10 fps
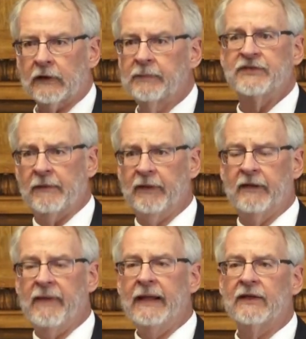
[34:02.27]
But simply
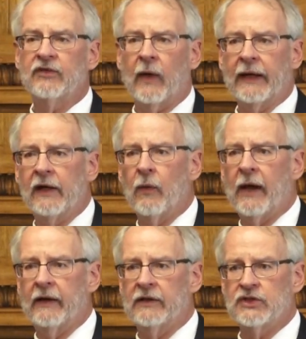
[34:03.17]
to make it so I can go
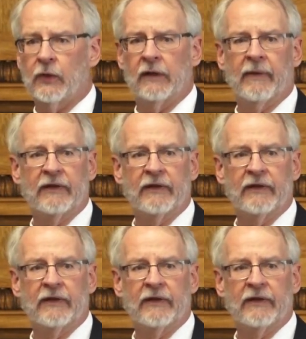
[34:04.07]
out and enjoy it